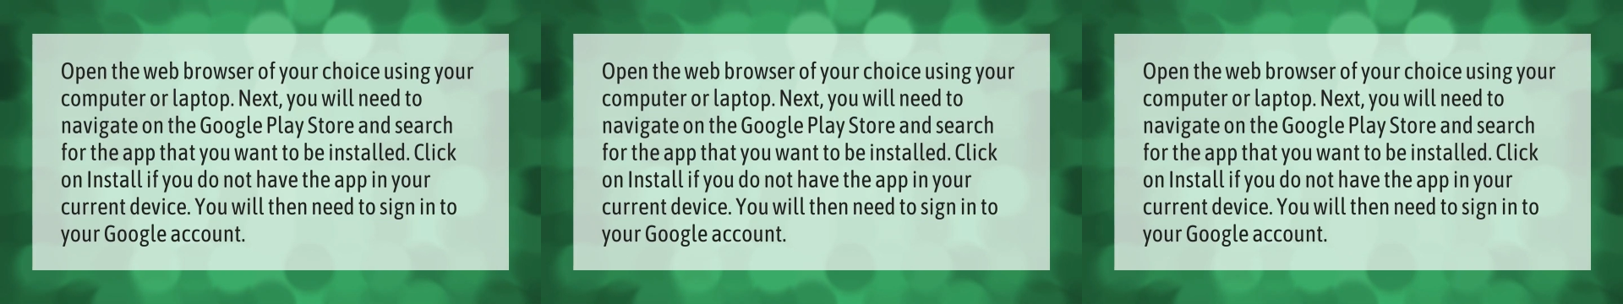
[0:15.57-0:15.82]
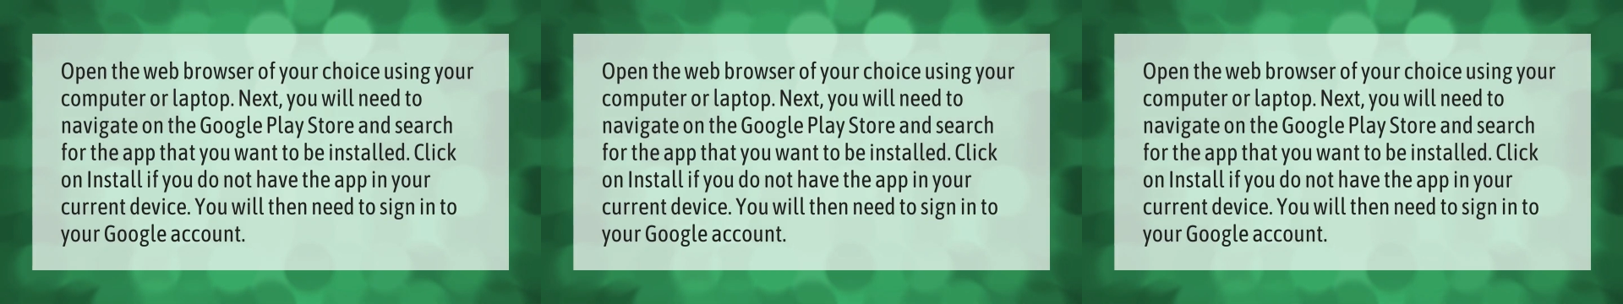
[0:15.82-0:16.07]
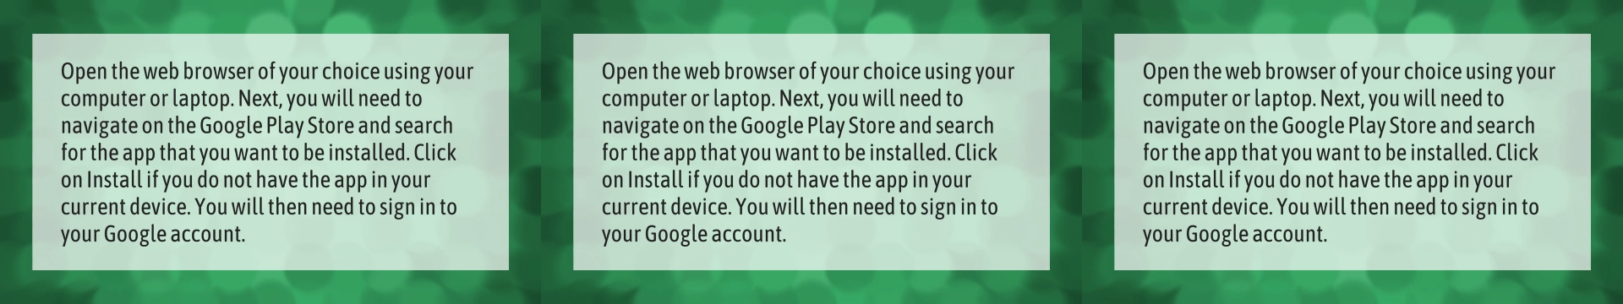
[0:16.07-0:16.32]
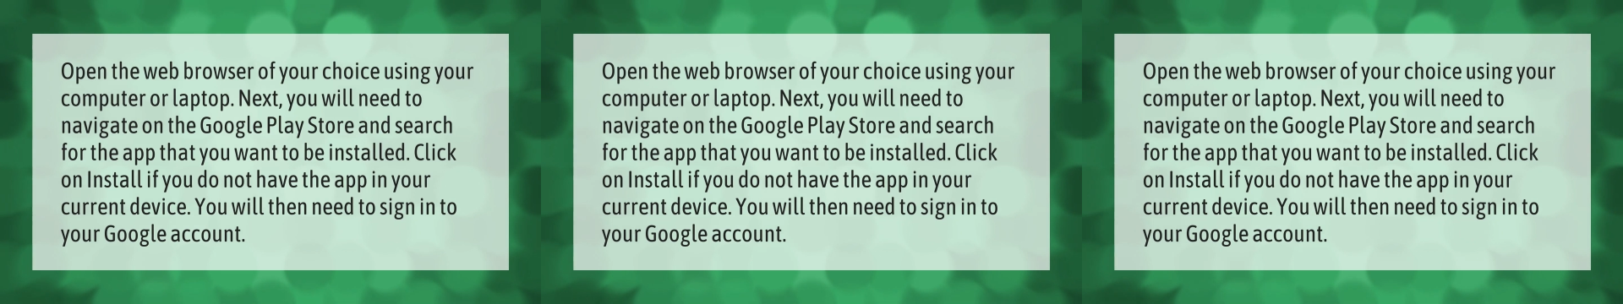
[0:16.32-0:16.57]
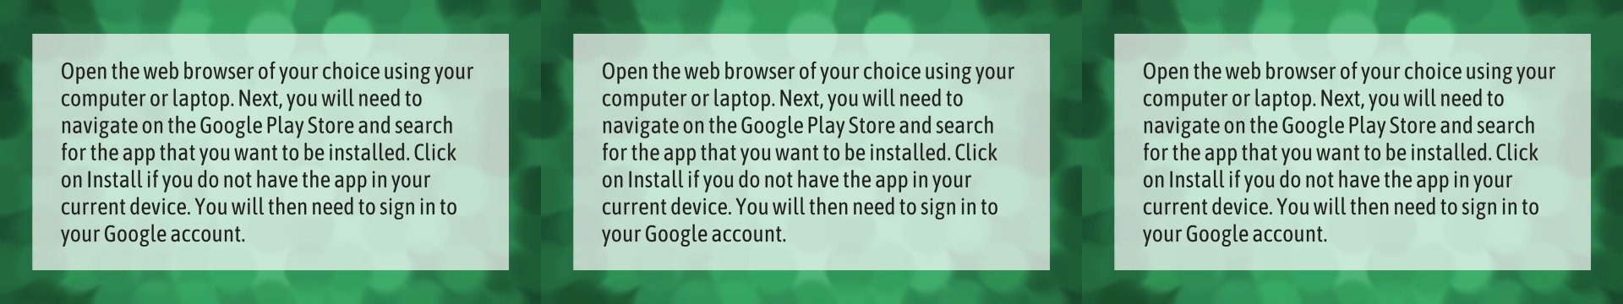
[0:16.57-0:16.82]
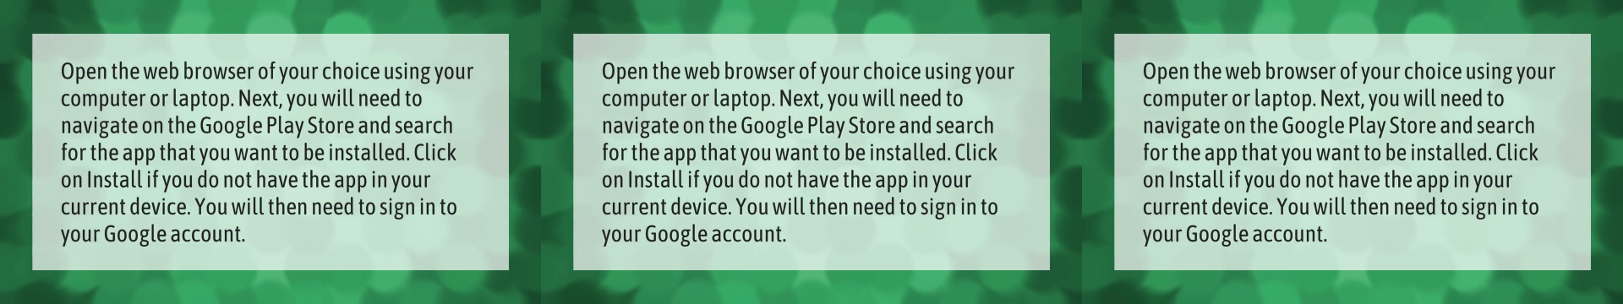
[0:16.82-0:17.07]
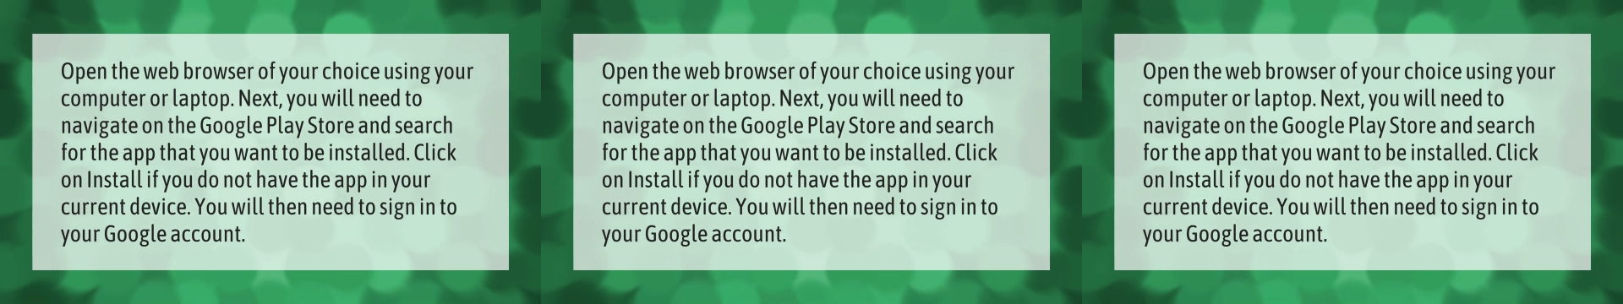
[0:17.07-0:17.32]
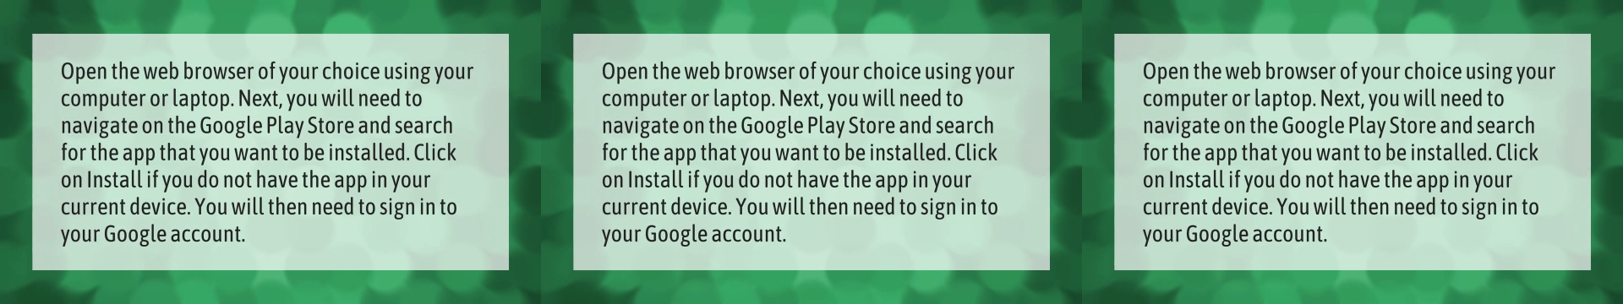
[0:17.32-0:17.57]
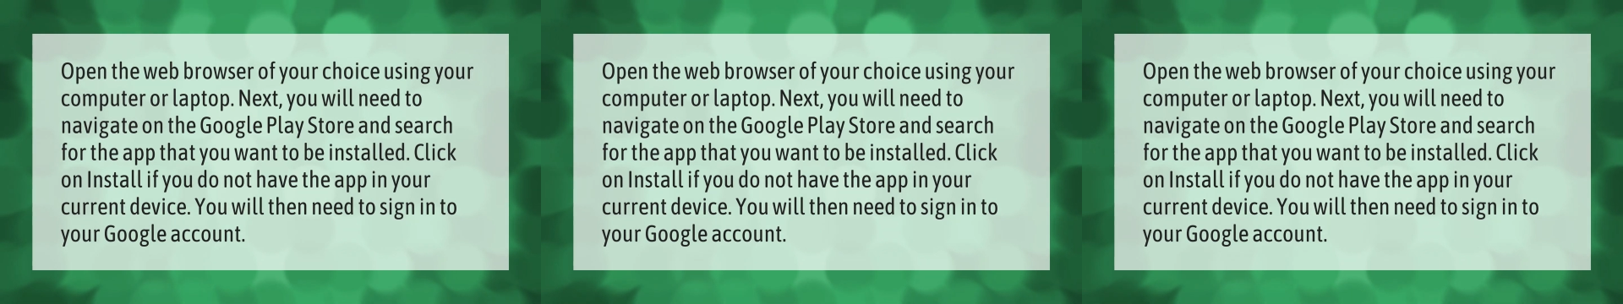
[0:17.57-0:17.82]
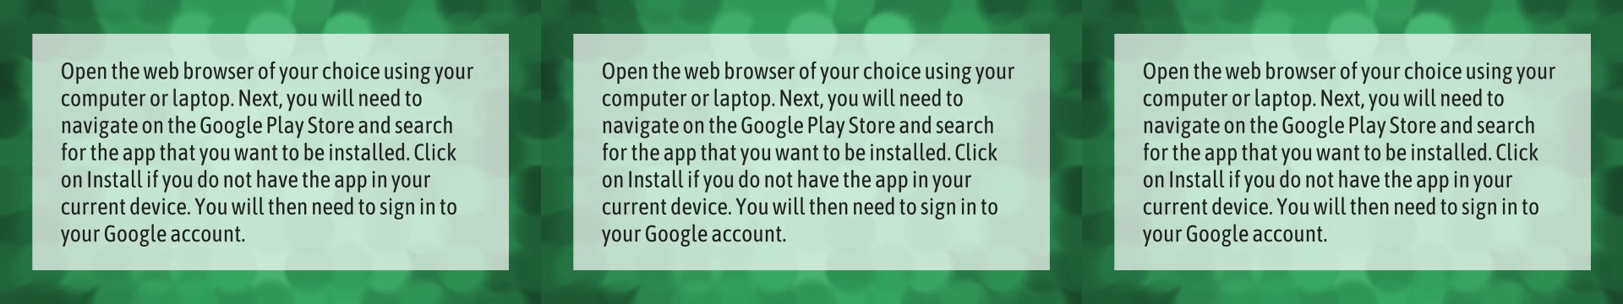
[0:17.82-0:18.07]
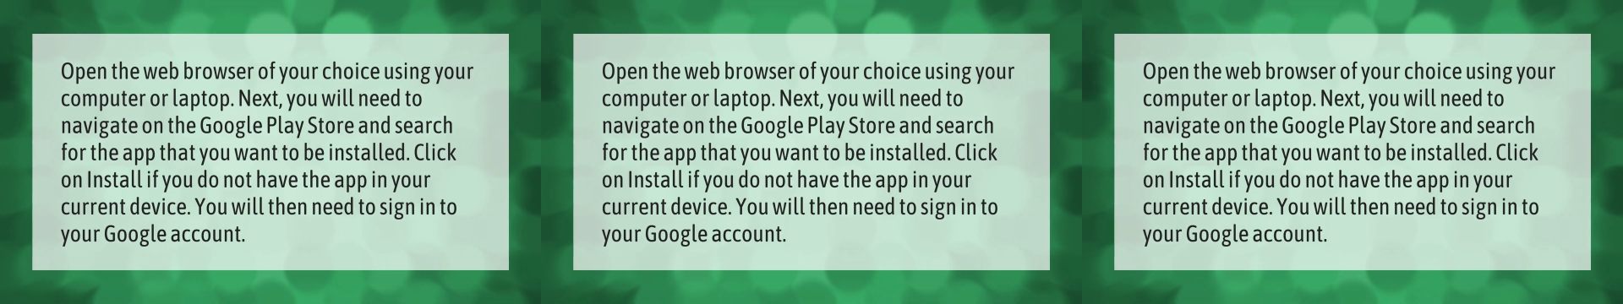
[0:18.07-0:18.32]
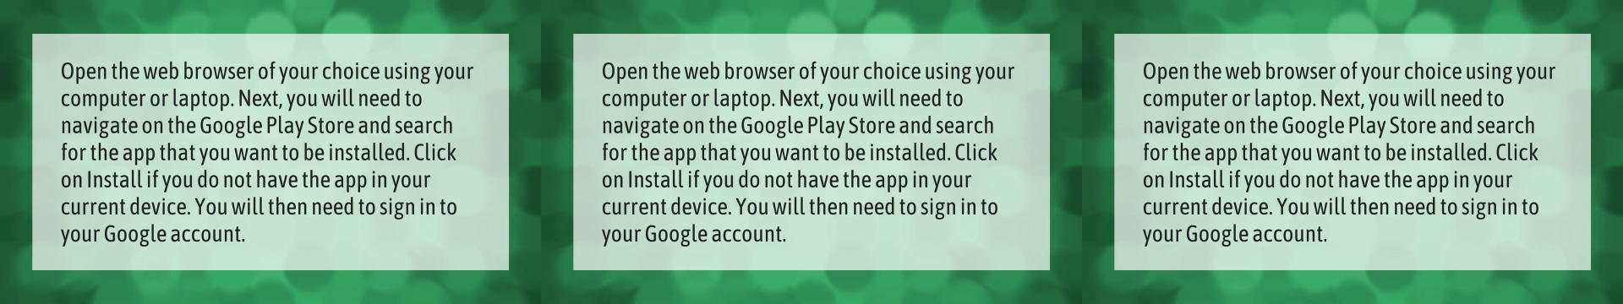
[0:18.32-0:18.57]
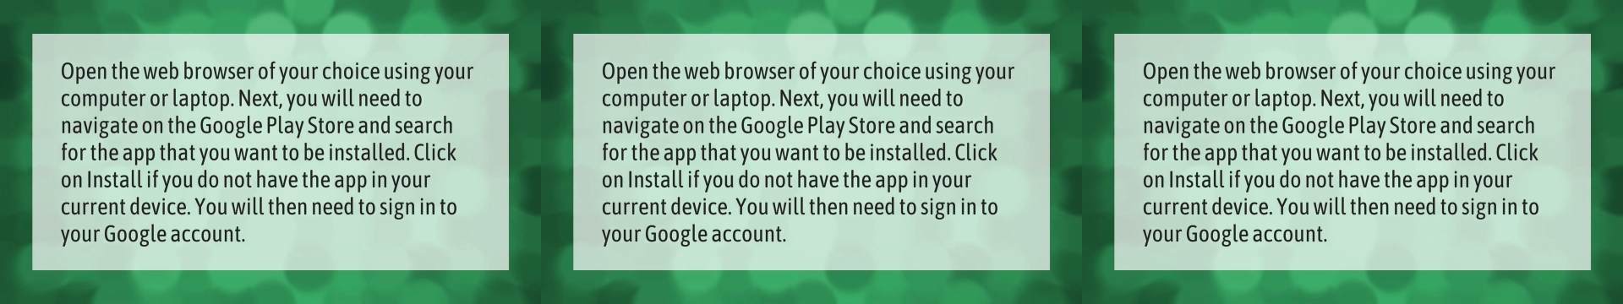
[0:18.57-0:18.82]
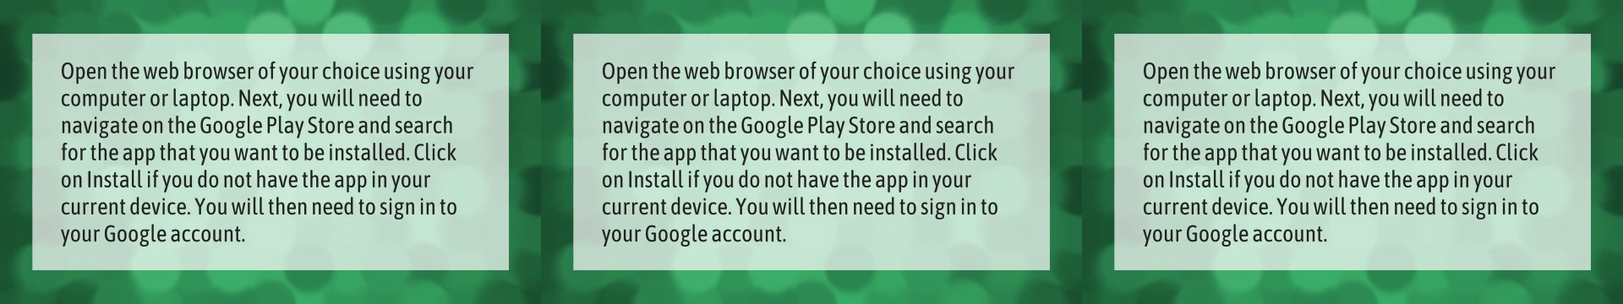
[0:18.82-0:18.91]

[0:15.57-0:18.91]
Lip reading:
No face is visible, so there are no lips to read.